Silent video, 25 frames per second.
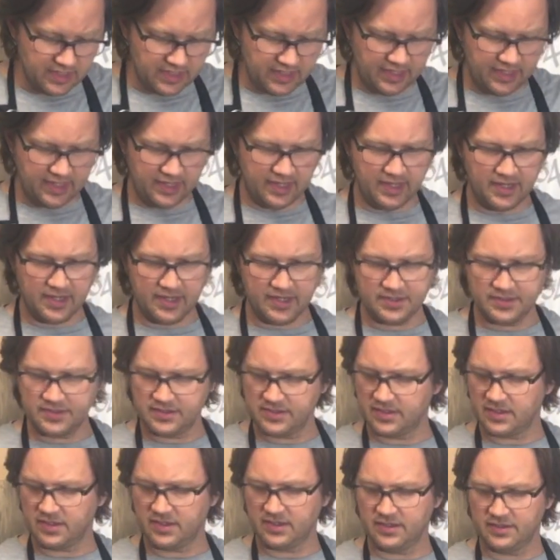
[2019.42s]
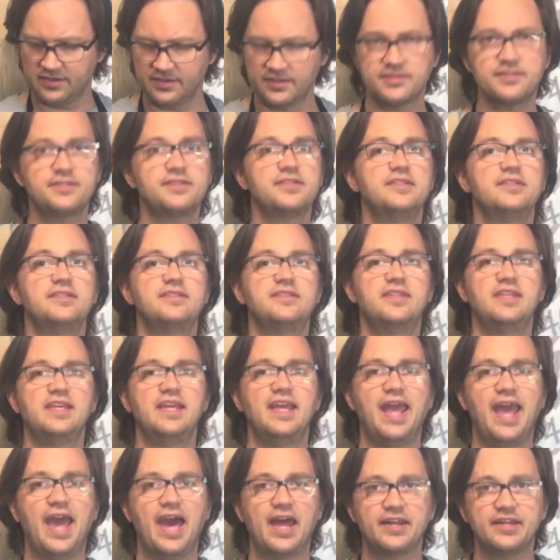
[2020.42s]
And uh, this is
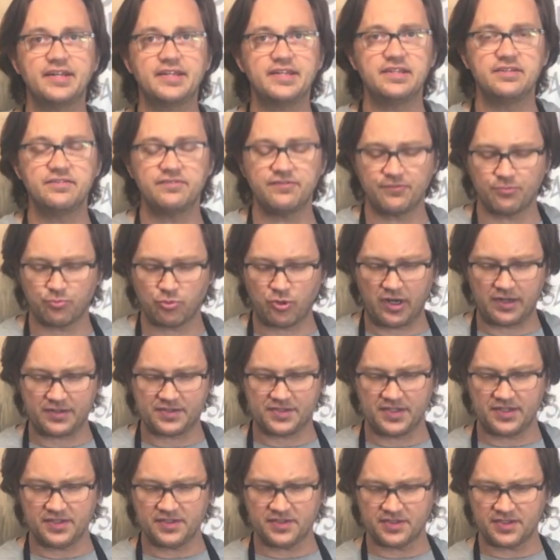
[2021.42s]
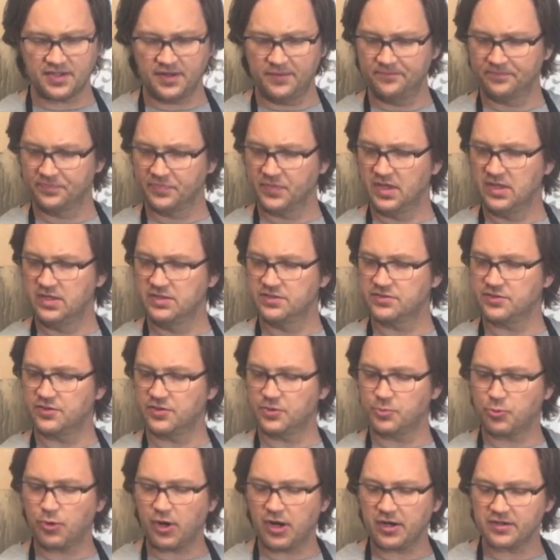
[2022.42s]
the additive process. So
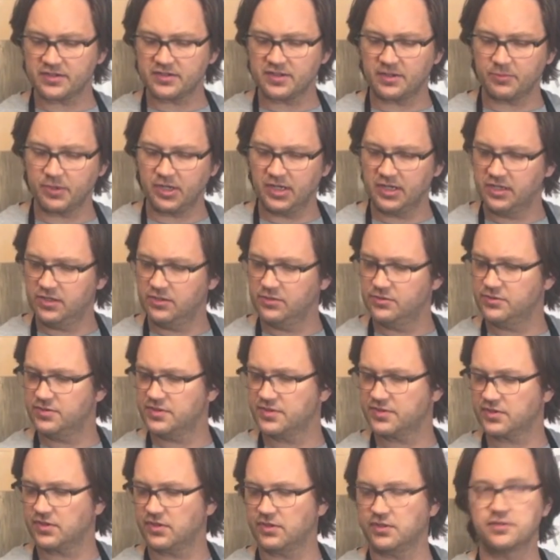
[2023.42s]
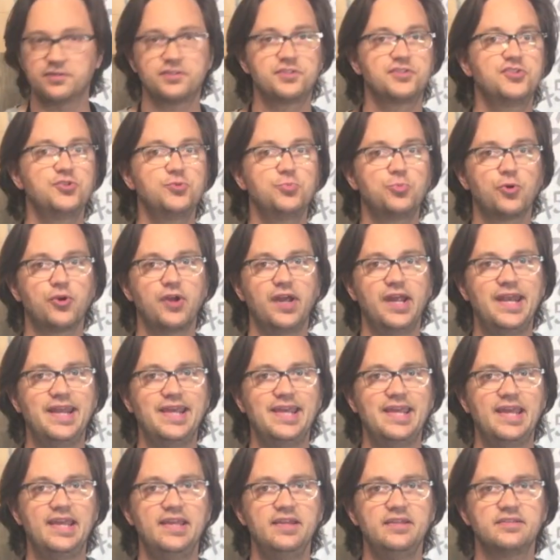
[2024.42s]
the product I'm going to use is called Super
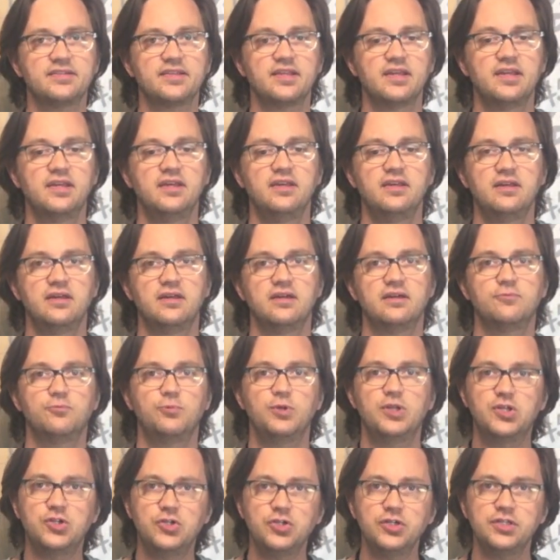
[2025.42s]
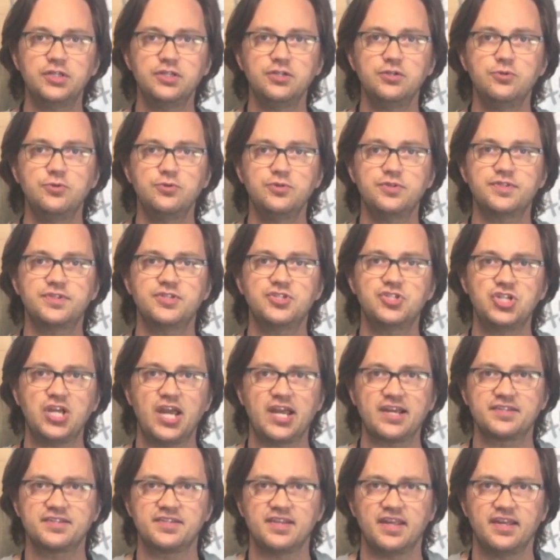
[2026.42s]
88 we could use the
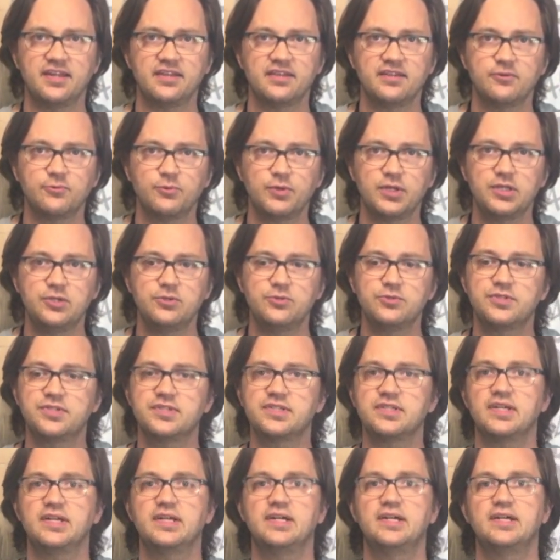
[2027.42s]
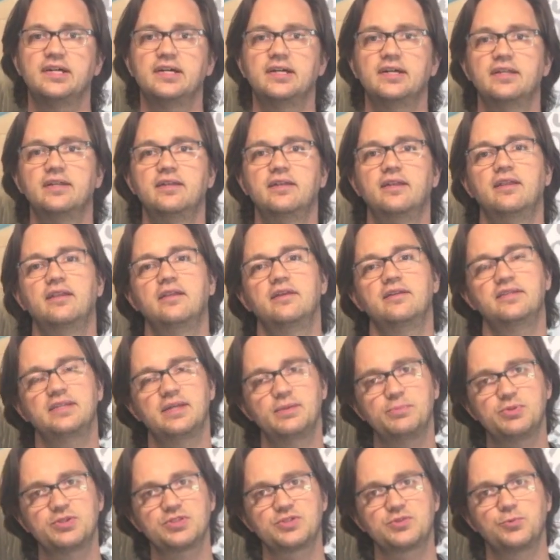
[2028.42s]
Jaxsan that we used on the
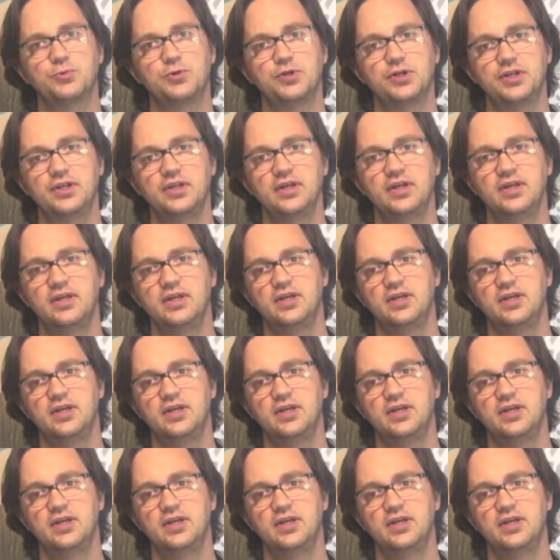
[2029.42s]
Tempest wood,